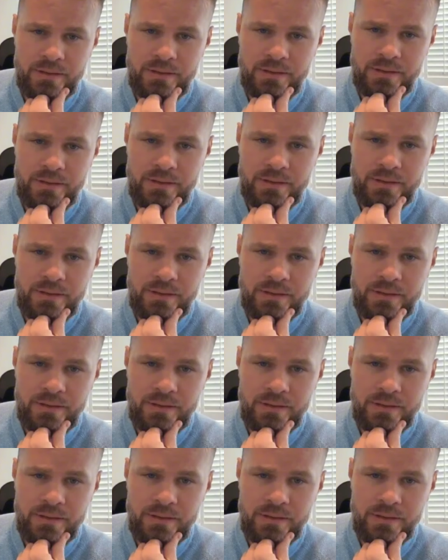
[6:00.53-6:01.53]

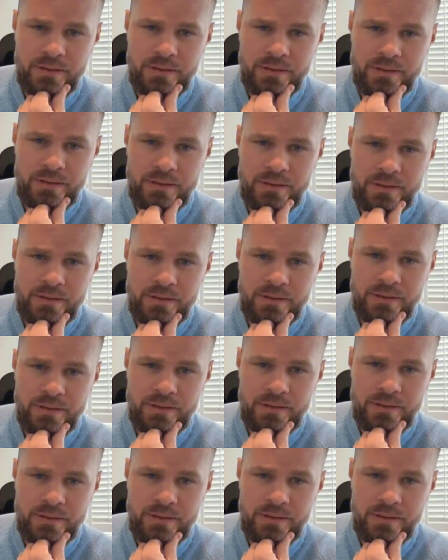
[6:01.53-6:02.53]

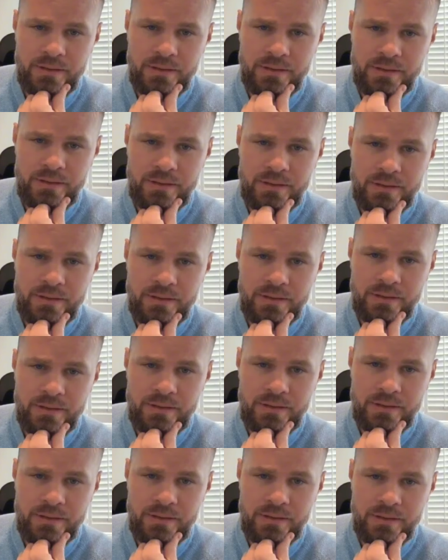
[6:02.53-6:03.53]

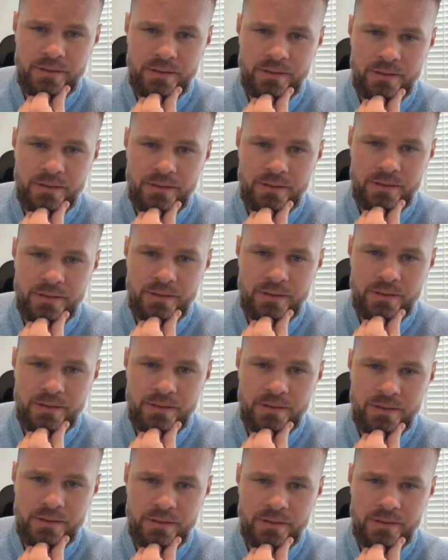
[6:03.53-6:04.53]

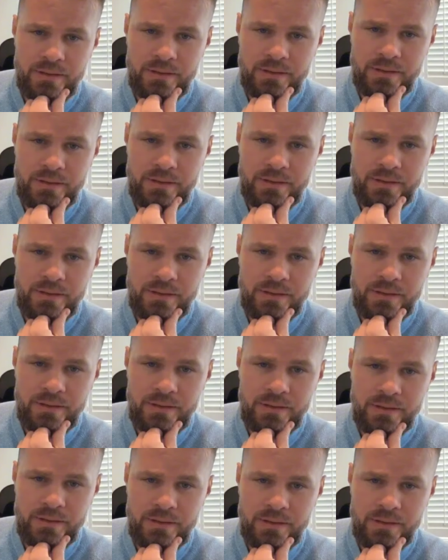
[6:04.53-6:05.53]

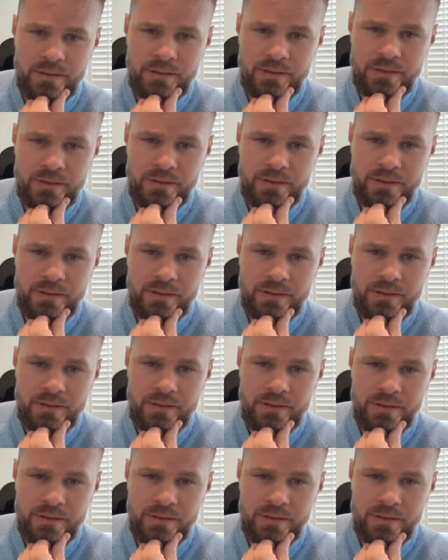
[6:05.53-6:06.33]
[no speech]